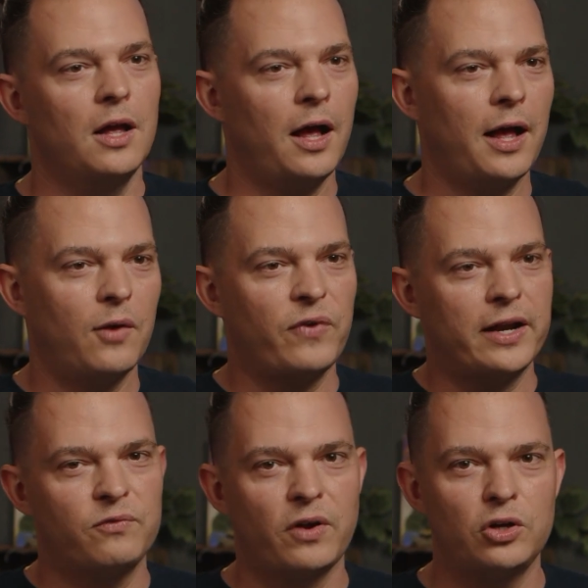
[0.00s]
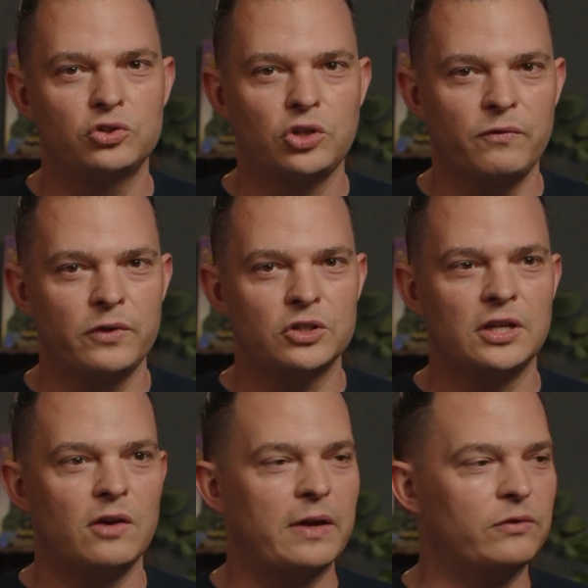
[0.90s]
Uh, find a fun new shirt for
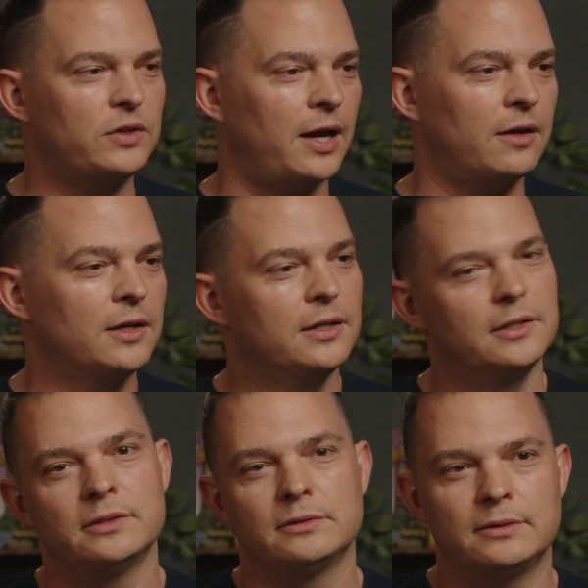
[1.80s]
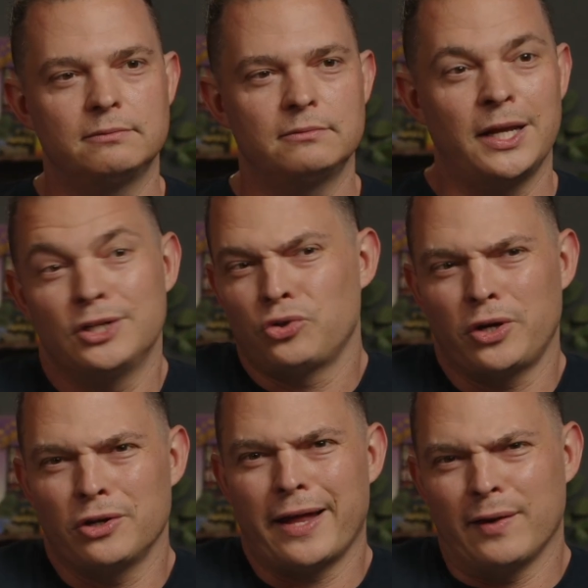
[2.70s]
yourself out there and enjoy
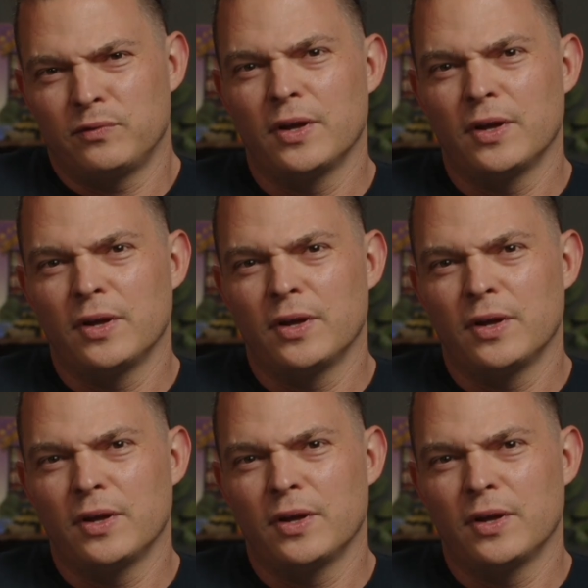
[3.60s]
your life.